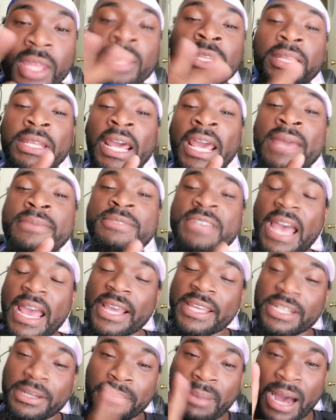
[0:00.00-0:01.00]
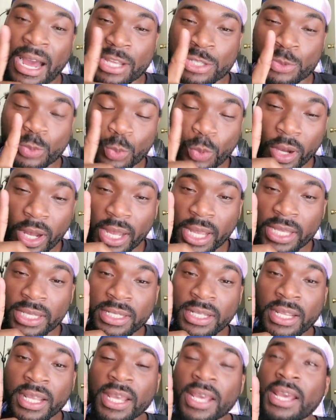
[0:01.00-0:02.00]
the name Jack in the Box,
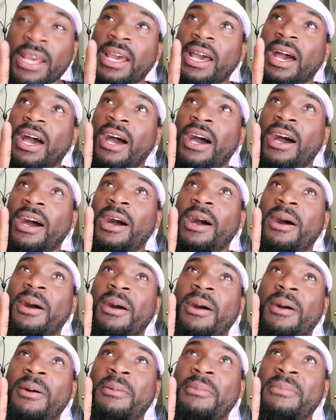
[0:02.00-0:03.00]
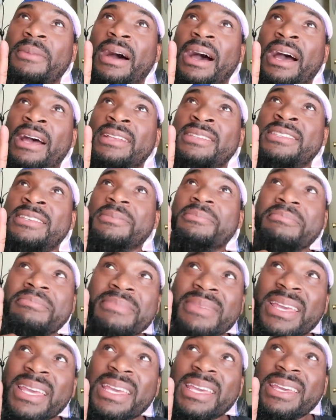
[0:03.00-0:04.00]
one, um, uh, to
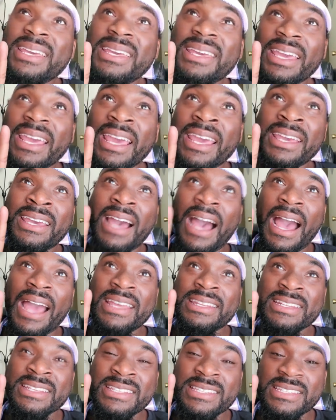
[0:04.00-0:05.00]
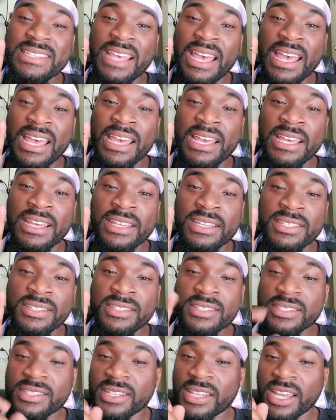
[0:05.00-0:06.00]
me, it kind of
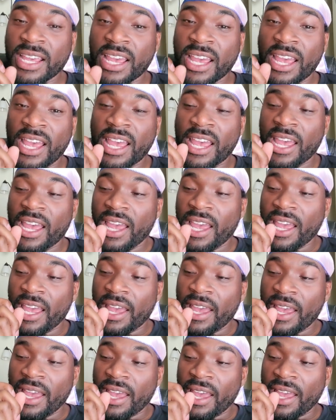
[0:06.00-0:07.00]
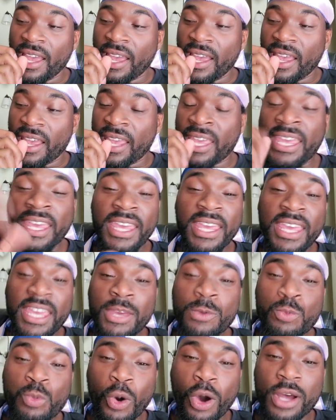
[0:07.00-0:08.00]
says
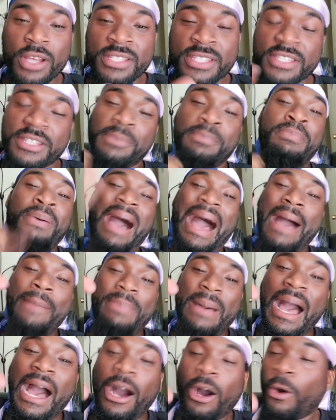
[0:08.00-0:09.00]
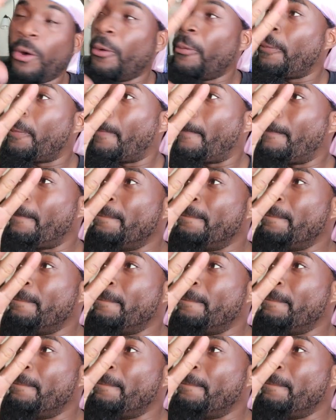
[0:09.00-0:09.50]
he wants to pop out